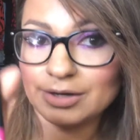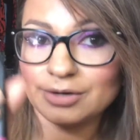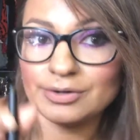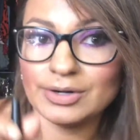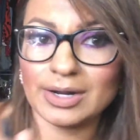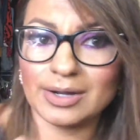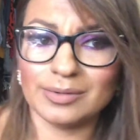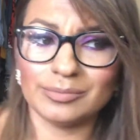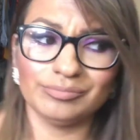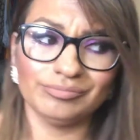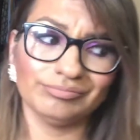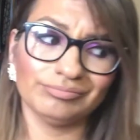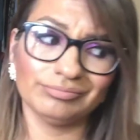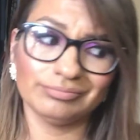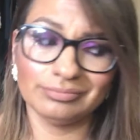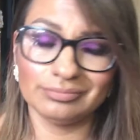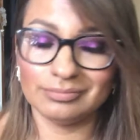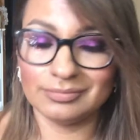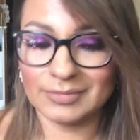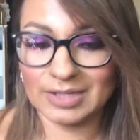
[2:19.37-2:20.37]
Now,
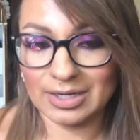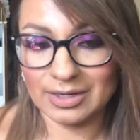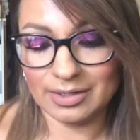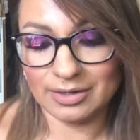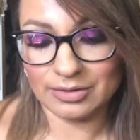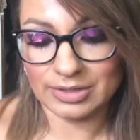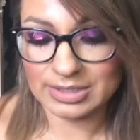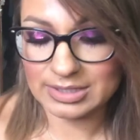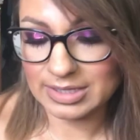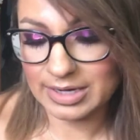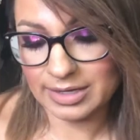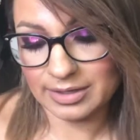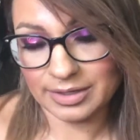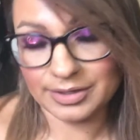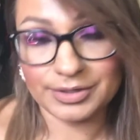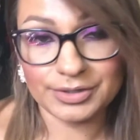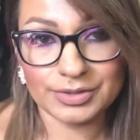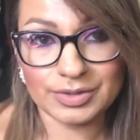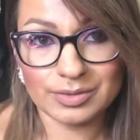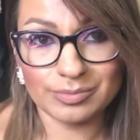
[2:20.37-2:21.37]
I know this eyeliner
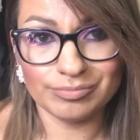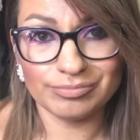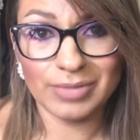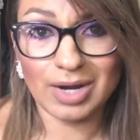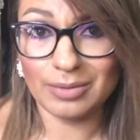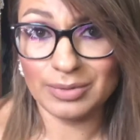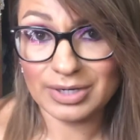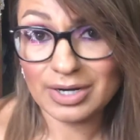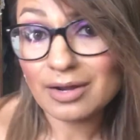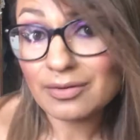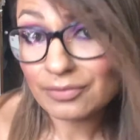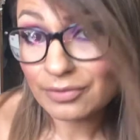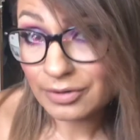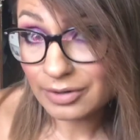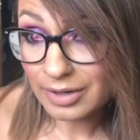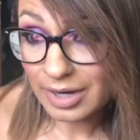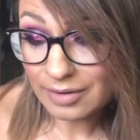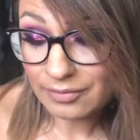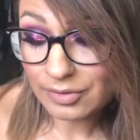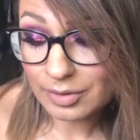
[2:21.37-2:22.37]
is probably not for
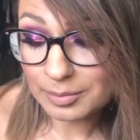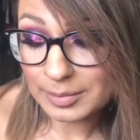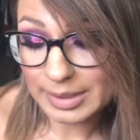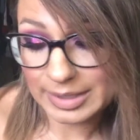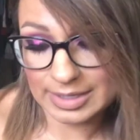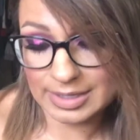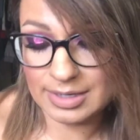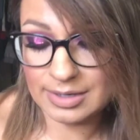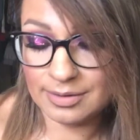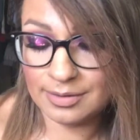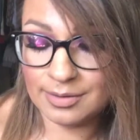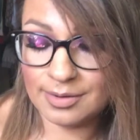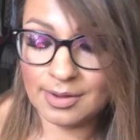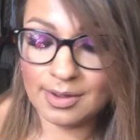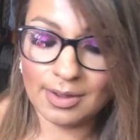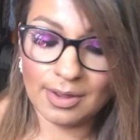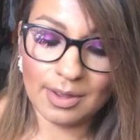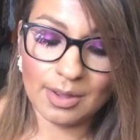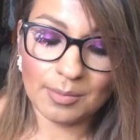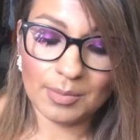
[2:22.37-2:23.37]
everybody,
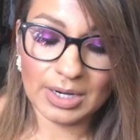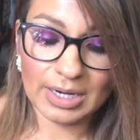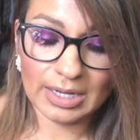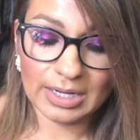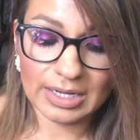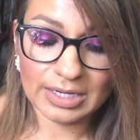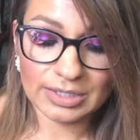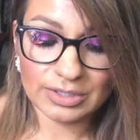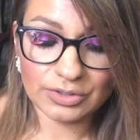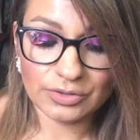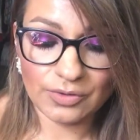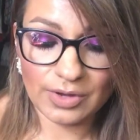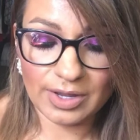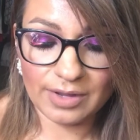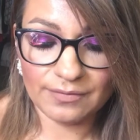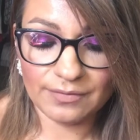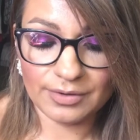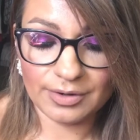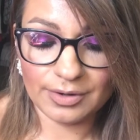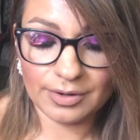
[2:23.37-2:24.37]
but in case you
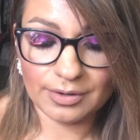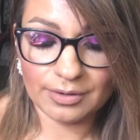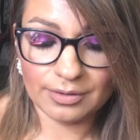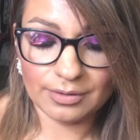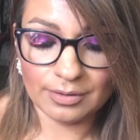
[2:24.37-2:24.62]
ever